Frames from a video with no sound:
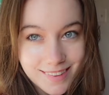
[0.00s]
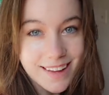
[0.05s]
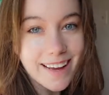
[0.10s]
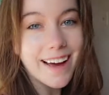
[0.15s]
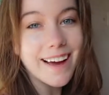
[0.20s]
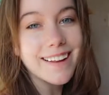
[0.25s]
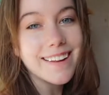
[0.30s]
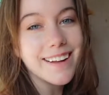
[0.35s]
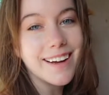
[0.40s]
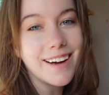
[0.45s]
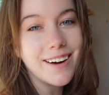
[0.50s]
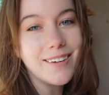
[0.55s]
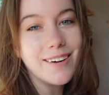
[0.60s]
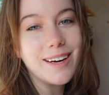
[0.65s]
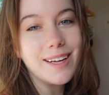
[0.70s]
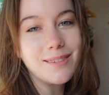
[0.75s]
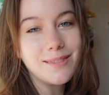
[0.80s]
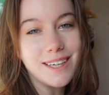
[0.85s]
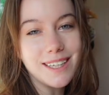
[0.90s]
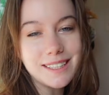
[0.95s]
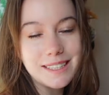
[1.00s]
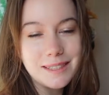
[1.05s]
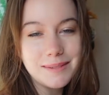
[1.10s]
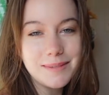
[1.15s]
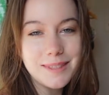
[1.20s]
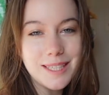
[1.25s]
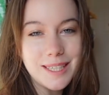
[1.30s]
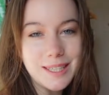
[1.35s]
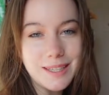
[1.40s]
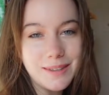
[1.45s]
Hello and
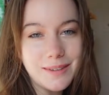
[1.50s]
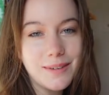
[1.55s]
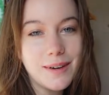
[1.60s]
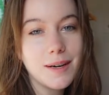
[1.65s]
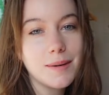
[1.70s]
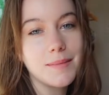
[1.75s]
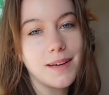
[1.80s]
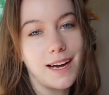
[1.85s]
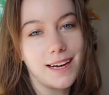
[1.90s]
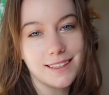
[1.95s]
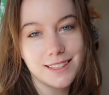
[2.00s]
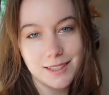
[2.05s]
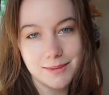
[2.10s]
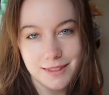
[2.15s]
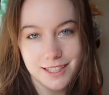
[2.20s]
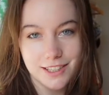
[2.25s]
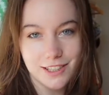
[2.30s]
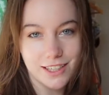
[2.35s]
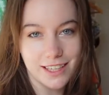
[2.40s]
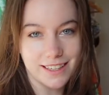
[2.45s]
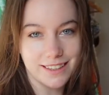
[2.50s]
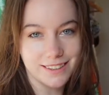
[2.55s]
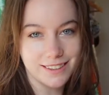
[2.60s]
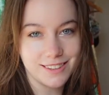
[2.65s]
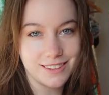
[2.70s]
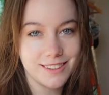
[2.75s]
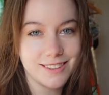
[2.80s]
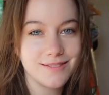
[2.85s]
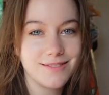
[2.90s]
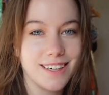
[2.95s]
welcome to or back to my
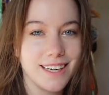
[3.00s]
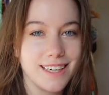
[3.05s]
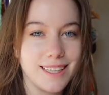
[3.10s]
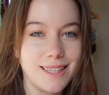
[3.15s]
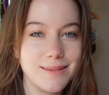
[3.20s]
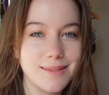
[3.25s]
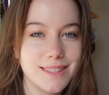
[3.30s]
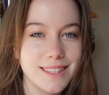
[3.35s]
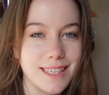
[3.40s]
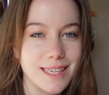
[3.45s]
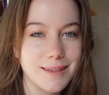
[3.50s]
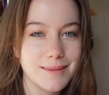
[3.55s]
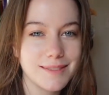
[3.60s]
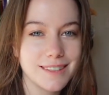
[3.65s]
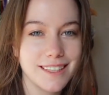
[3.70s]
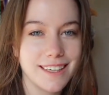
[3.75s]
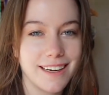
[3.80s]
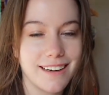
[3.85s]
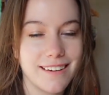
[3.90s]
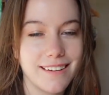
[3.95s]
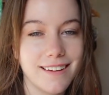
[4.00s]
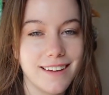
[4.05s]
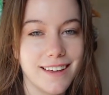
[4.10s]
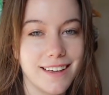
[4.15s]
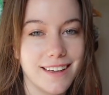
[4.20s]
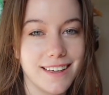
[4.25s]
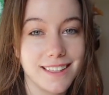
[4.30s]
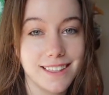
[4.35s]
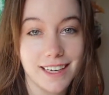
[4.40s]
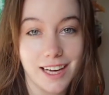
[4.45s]
channel. My name's Gabrielle
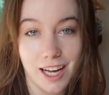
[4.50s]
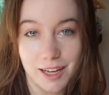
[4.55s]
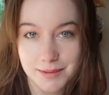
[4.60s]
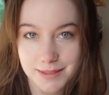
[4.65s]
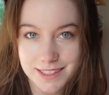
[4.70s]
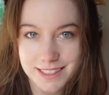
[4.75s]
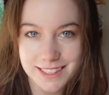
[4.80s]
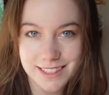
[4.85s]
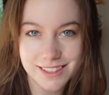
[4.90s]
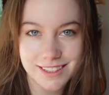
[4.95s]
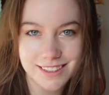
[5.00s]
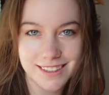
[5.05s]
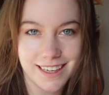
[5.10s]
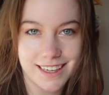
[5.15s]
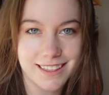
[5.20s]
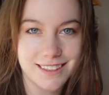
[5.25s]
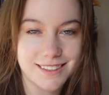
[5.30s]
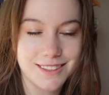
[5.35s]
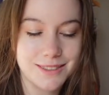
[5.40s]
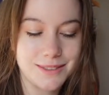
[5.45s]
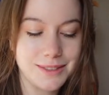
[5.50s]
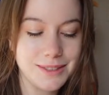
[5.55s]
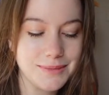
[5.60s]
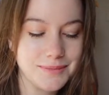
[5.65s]
and I'm a senior in high school,